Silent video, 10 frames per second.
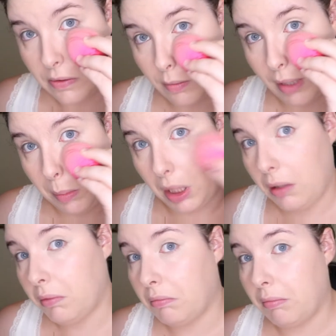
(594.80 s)
So
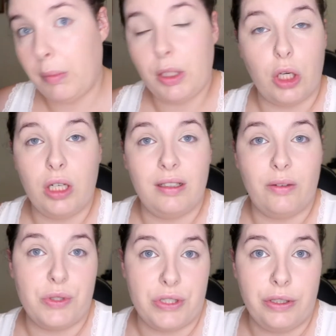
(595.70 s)
maybe not
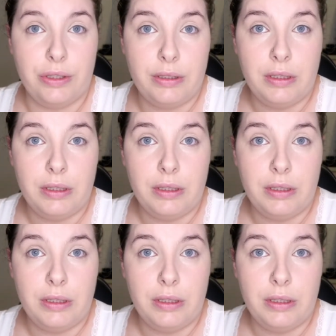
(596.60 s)
also.